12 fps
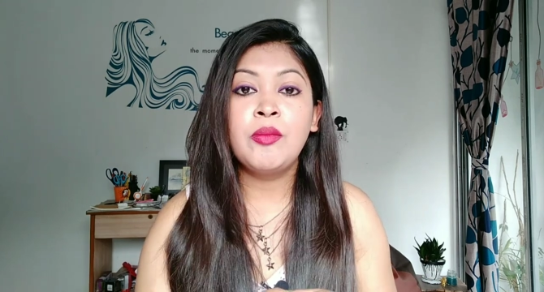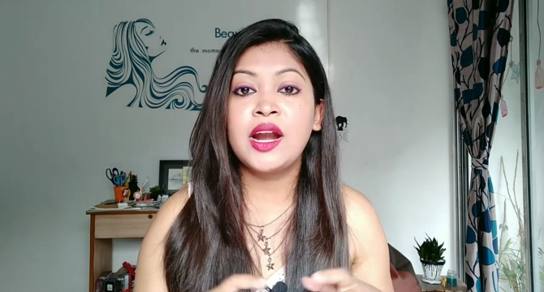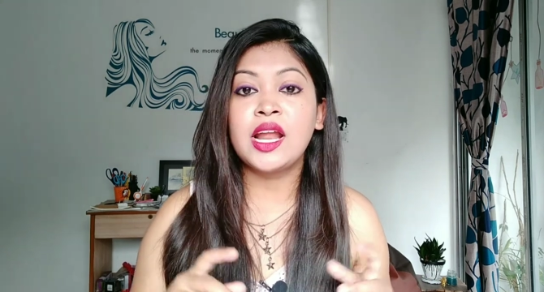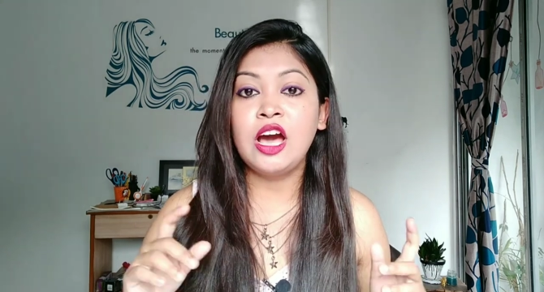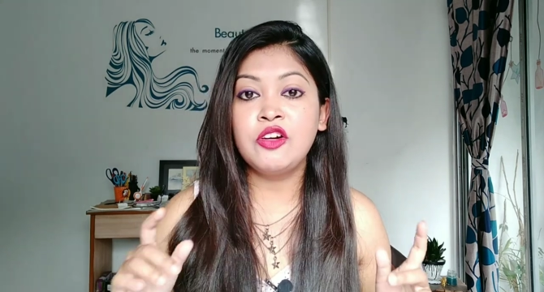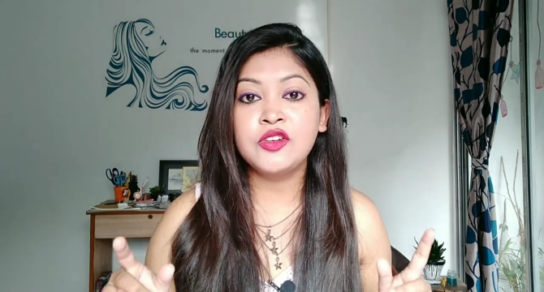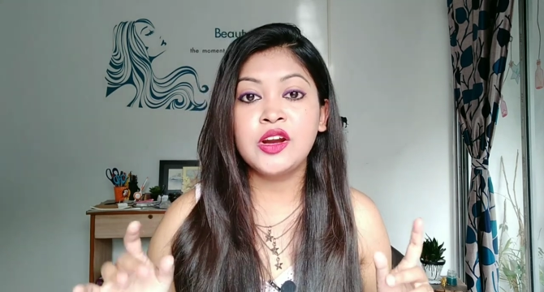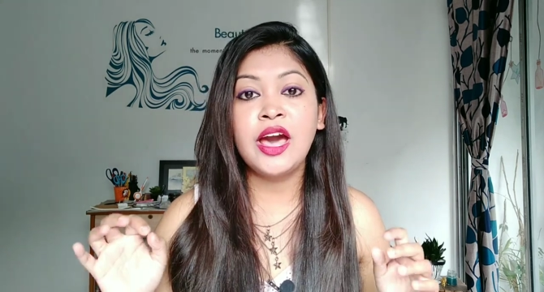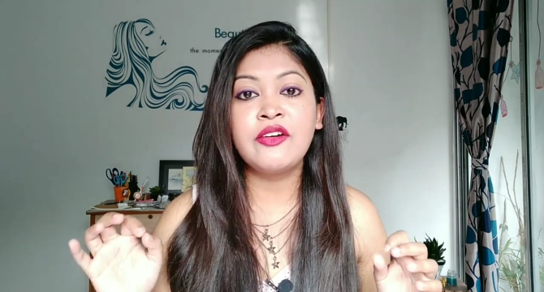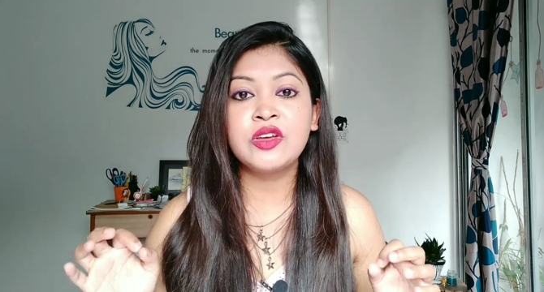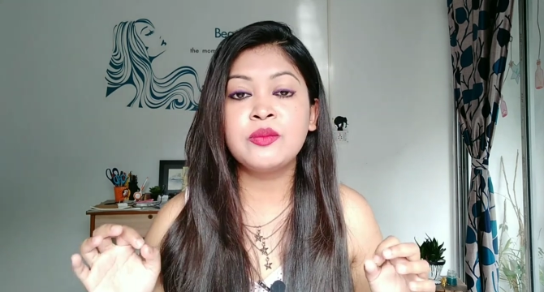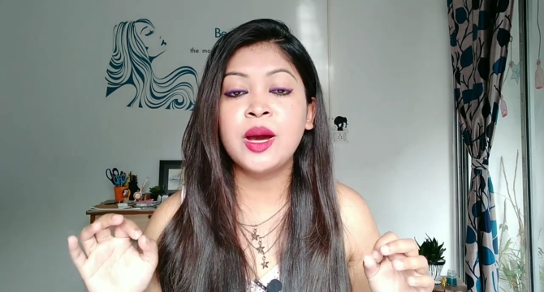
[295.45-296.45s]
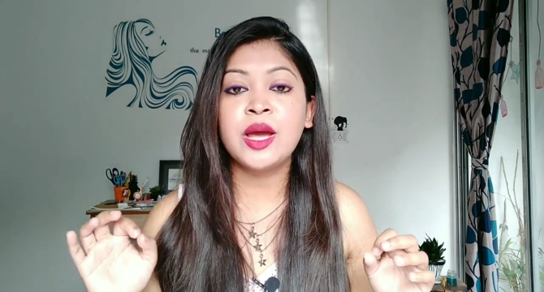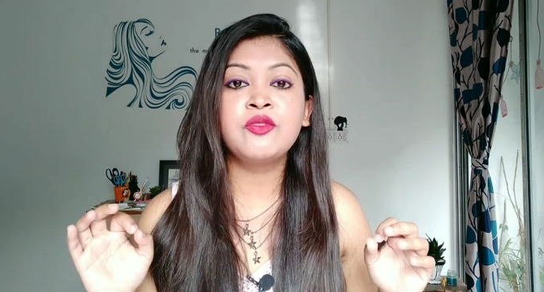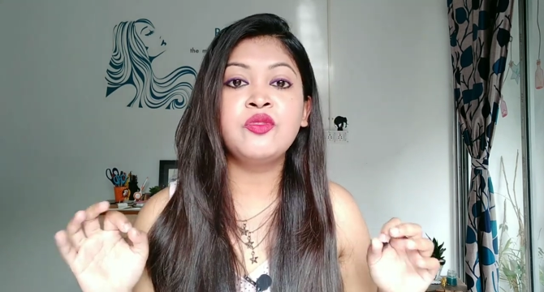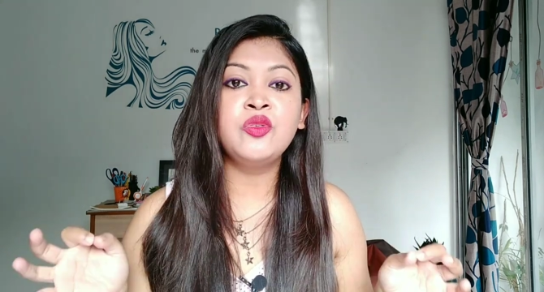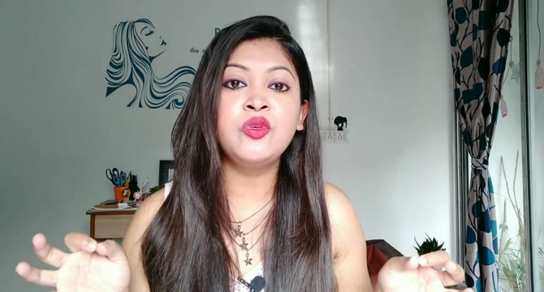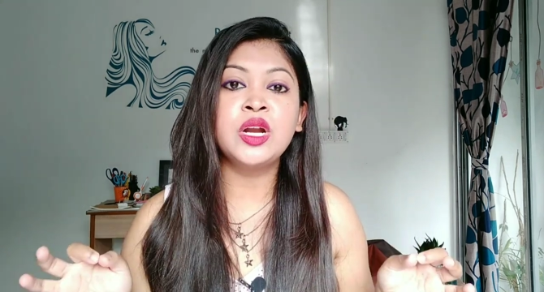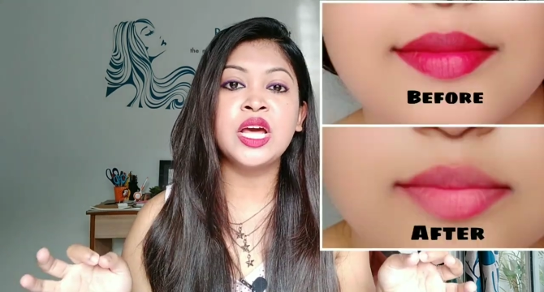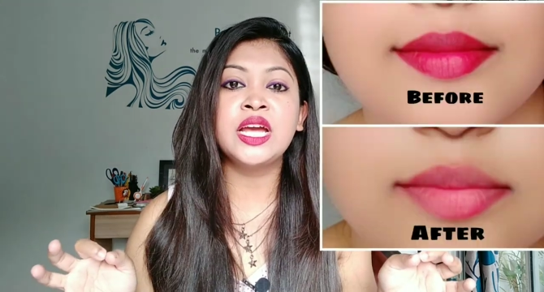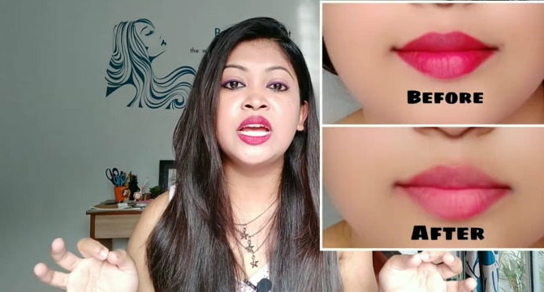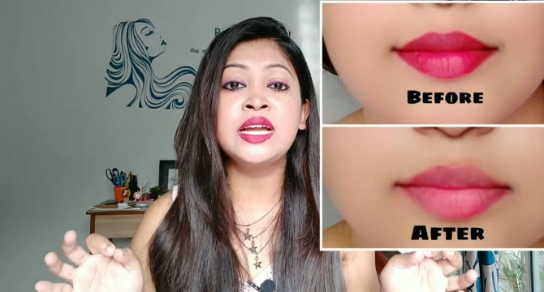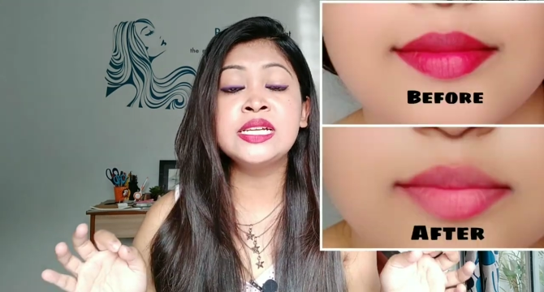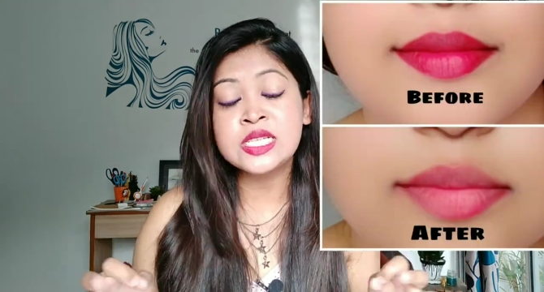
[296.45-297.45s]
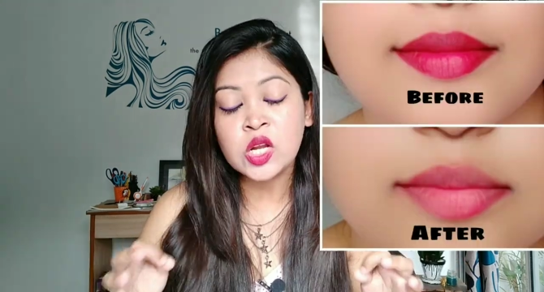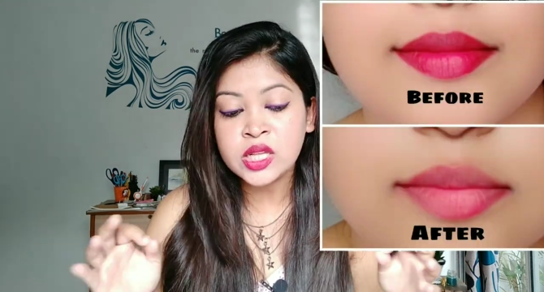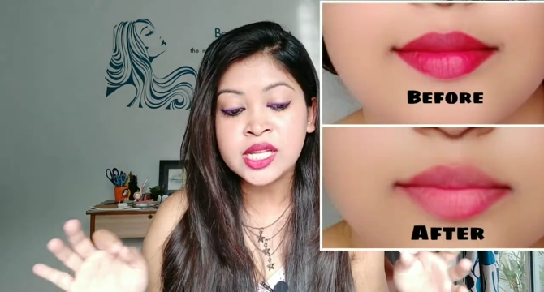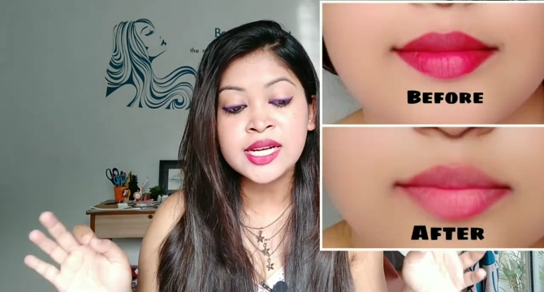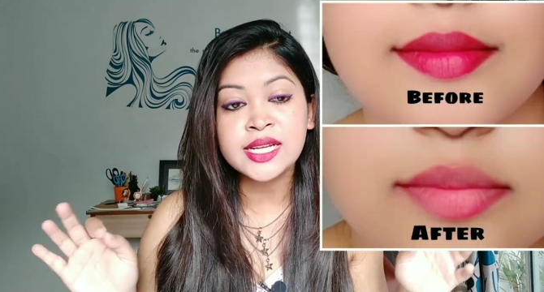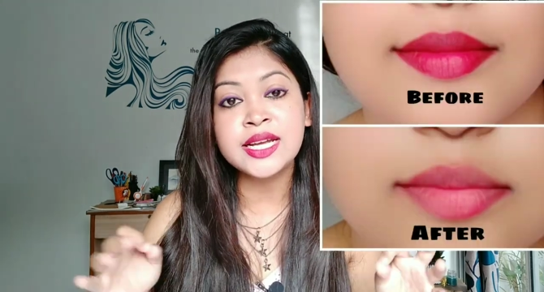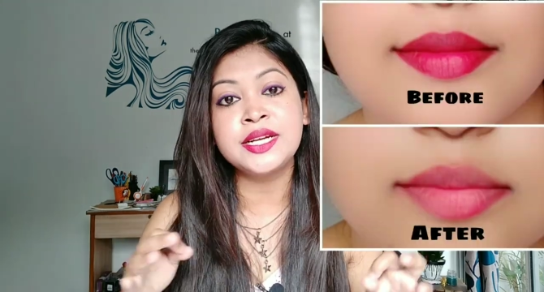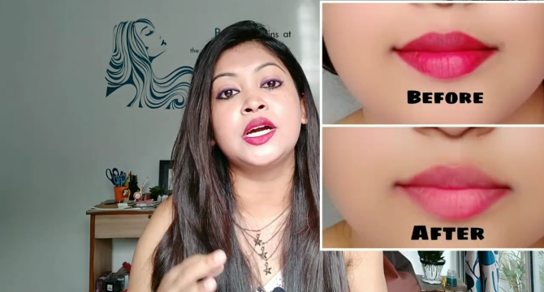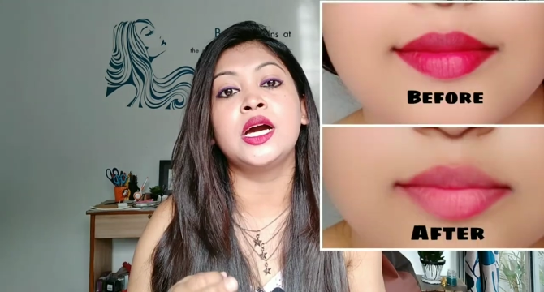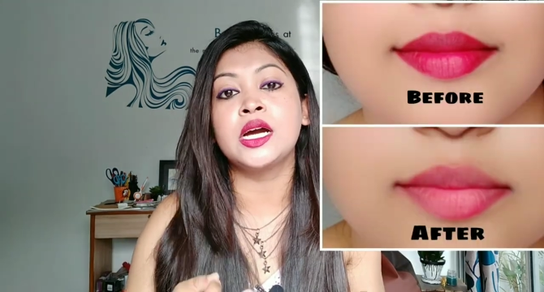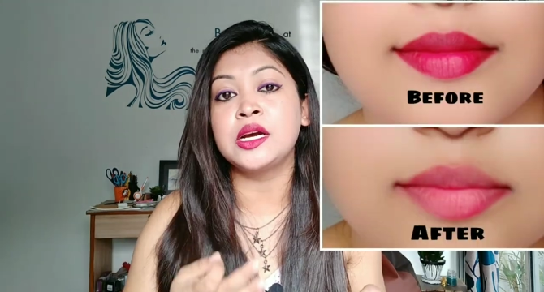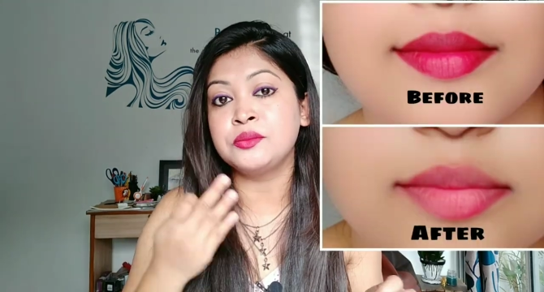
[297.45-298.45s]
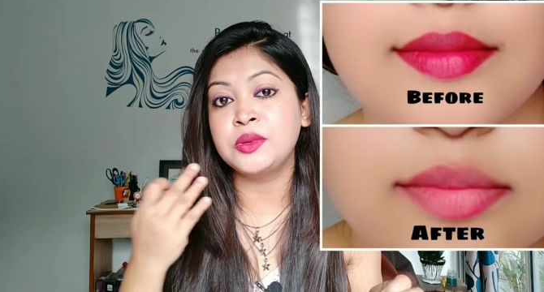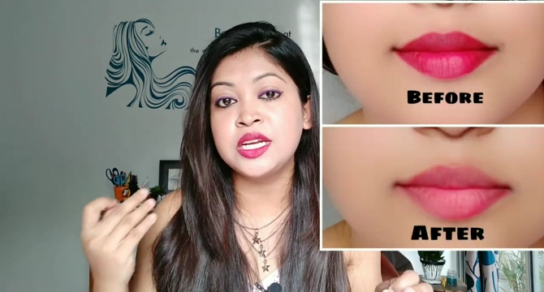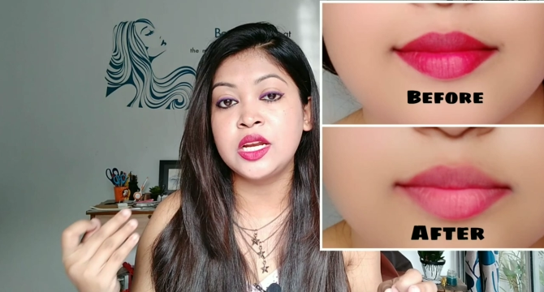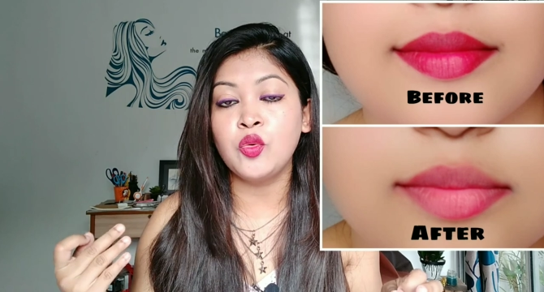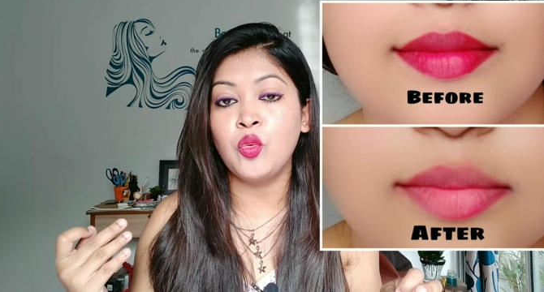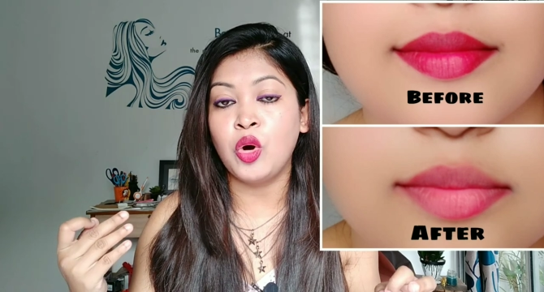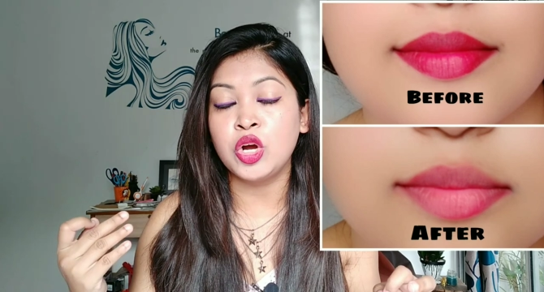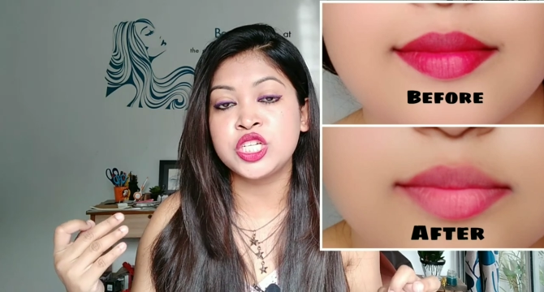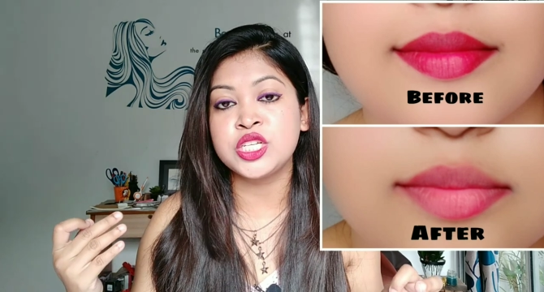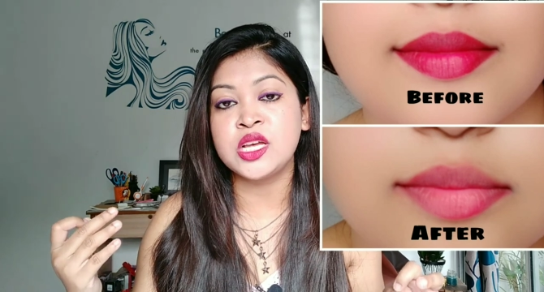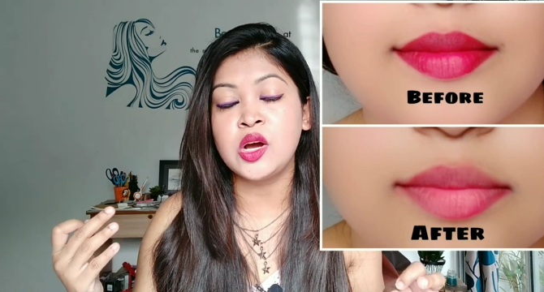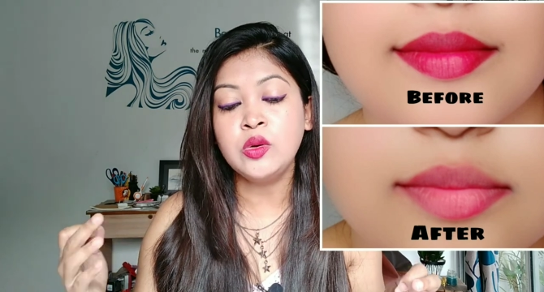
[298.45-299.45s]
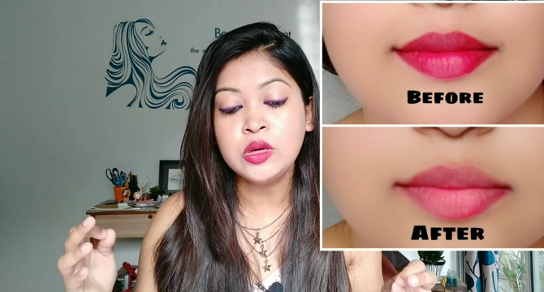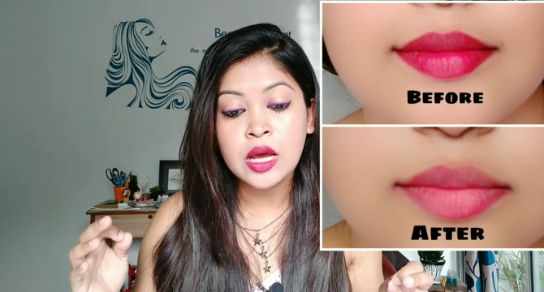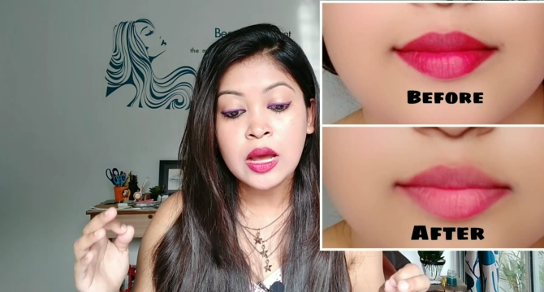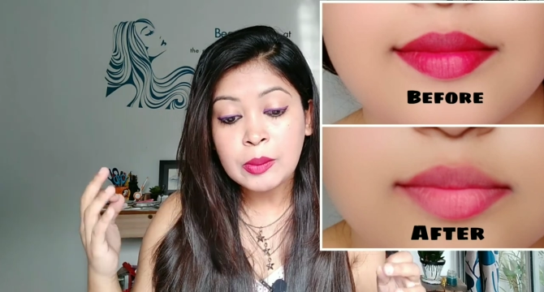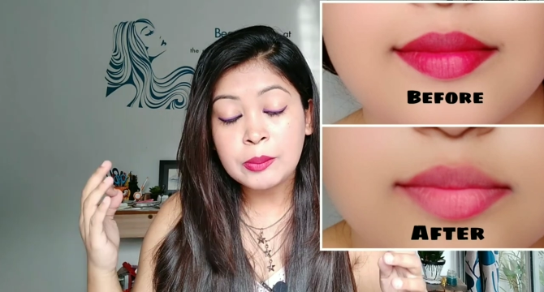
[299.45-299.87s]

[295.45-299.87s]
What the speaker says: but after having my food, it's not that it completely washes out,